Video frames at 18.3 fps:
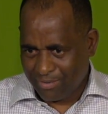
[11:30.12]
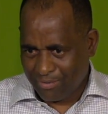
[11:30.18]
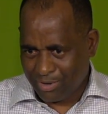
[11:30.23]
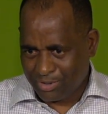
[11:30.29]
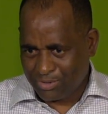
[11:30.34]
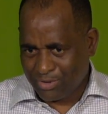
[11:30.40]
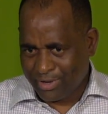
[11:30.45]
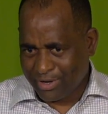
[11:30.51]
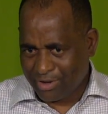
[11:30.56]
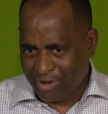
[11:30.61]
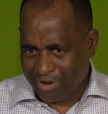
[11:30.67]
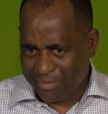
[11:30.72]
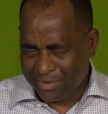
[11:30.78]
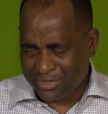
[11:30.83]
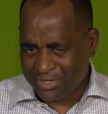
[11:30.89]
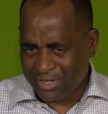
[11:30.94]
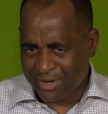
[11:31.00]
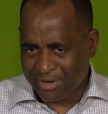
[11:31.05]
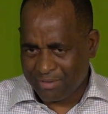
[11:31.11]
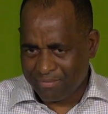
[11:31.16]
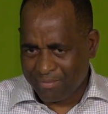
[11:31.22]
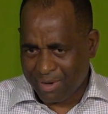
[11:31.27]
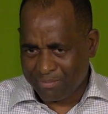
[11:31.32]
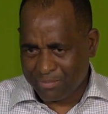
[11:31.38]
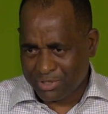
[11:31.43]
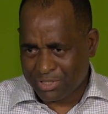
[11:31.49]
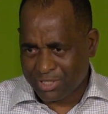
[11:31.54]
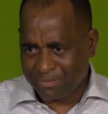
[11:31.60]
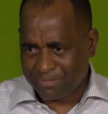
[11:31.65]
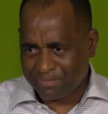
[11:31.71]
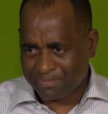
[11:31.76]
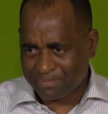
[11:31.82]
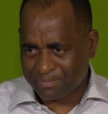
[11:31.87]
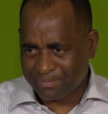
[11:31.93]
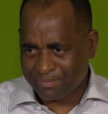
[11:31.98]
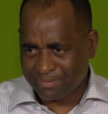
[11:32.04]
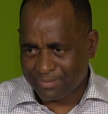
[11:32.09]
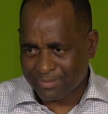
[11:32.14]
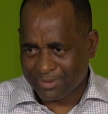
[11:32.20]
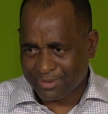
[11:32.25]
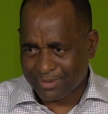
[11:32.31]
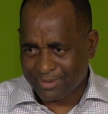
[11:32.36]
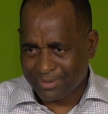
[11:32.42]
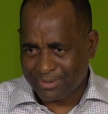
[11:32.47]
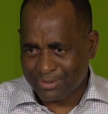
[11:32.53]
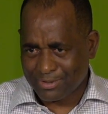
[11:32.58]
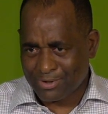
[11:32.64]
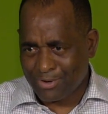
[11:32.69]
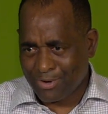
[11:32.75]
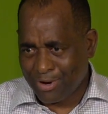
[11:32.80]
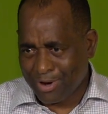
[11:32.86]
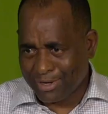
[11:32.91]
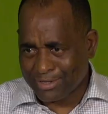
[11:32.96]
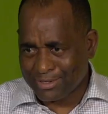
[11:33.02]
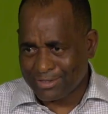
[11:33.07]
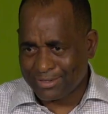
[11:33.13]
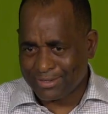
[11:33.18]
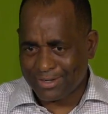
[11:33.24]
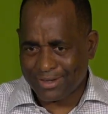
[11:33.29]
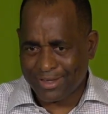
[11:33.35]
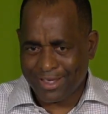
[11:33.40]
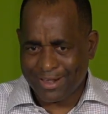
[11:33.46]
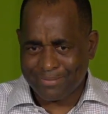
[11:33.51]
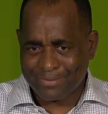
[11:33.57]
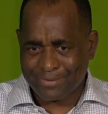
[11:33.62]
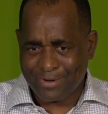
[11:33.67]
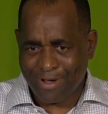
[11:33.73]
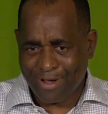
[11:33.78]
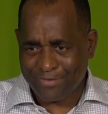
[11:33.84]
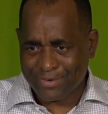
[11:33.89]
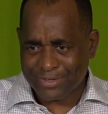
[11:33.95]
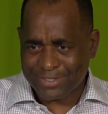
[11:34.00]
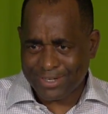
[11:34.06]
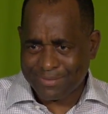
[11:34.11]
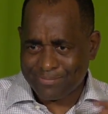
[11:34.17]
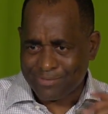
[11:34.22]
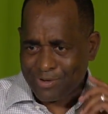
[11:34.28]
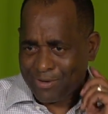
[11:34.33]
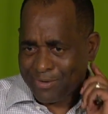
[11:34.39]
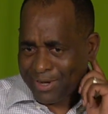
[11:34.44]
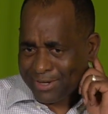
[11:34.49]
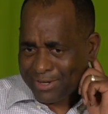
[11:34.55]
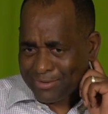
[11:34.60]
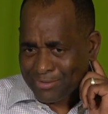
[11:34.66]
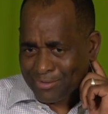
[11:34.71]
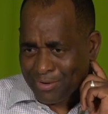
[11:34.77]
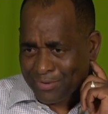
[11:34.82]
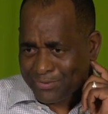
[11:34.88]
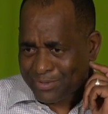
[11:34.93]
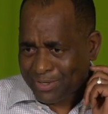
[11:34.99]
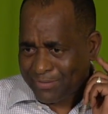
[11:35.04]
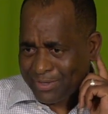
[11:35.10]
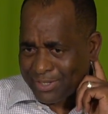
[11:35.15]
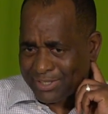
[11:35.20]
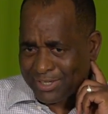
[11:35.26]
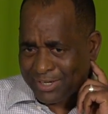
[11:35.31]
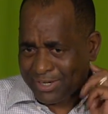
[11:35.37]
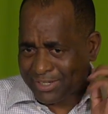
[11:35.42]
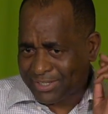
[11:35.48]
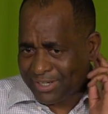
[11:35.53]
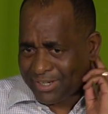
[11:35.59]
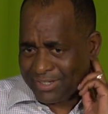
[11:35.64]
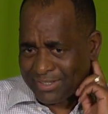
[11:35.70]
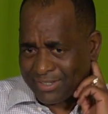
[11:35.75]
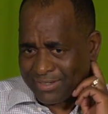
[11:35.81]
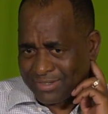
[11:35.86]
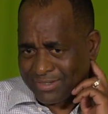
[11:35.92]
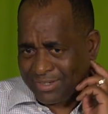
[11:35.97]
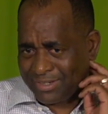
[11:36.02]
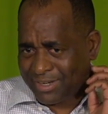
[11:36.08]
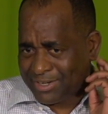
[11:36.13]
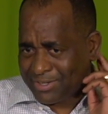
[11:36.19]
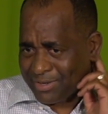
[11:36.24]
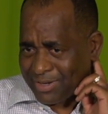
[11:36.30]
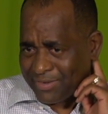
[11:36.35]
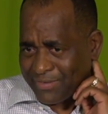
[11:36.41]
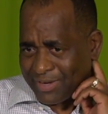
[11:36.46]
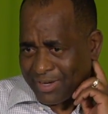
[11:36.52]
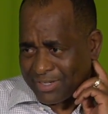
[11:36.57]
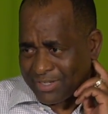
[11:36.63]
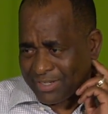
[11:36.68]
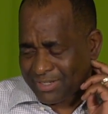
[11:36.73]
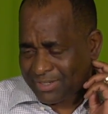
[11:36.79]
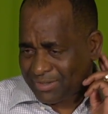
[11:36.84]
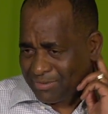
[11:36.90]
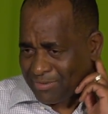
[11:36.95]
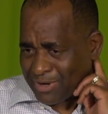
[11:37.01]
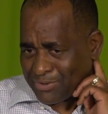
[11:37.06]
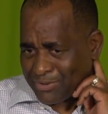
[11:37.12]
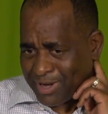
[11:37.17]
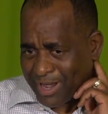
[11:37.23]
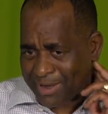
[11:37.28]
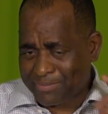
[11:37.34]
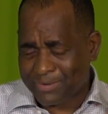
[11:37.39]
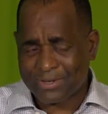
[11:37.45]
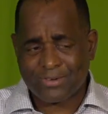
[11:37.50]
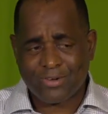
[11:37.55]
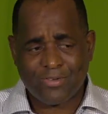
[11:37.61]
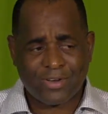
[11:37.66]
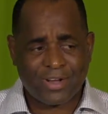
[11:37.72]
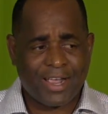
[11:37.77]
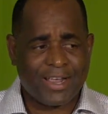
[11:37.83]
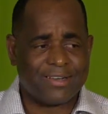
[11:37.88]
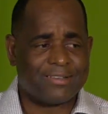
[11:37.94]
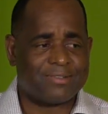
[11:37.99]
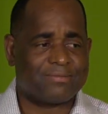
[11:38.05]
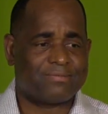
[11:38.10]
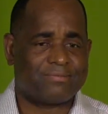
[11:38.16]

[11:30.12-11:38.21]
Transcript: were to encourage their membership to go and help cover temporarily the roofs of the senior citizens in each of the villages? What would happen overnight?